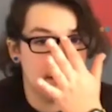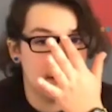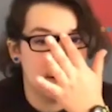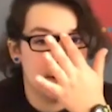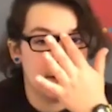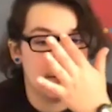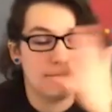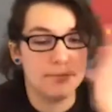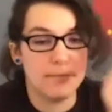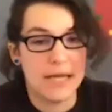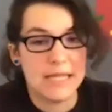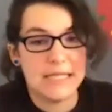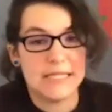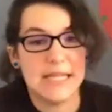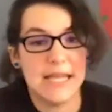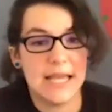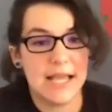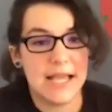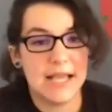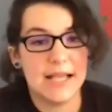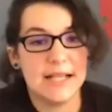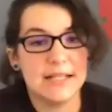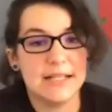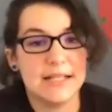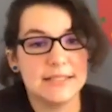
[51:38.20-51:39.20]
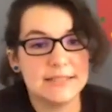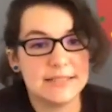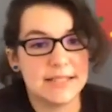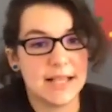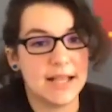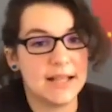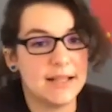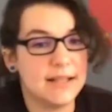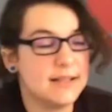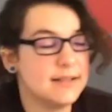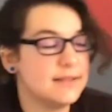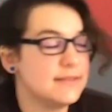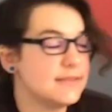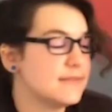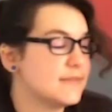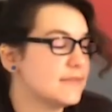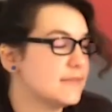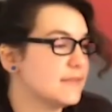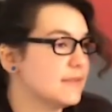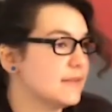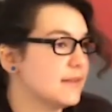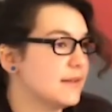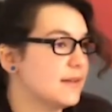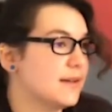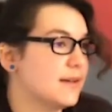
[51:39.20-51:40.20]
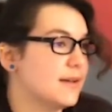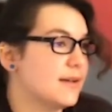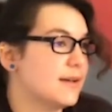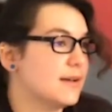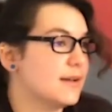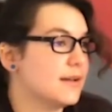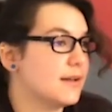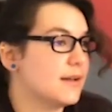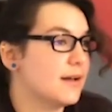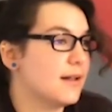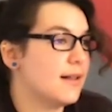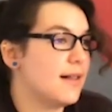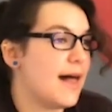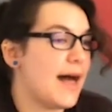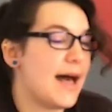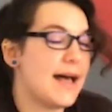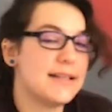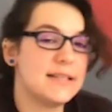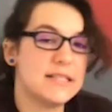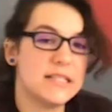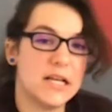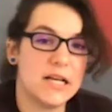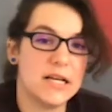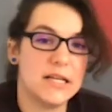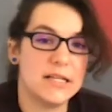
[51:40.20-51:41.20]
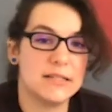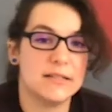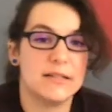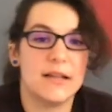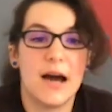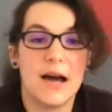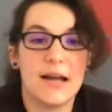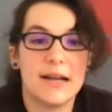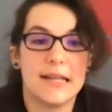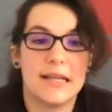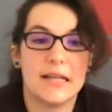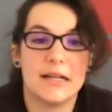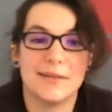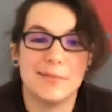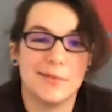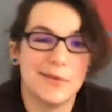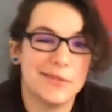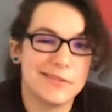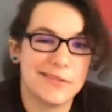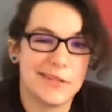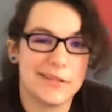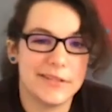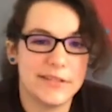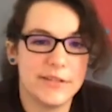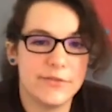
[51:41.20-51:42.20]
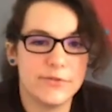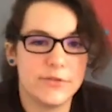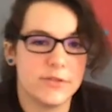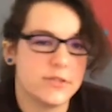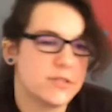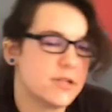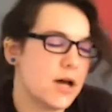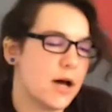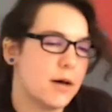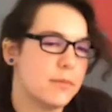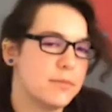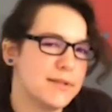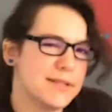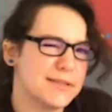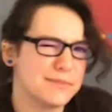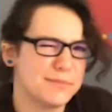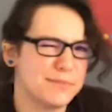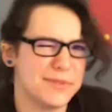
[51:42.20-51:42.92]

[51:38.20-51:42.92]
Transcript: Monday science class on not animals, on different topics.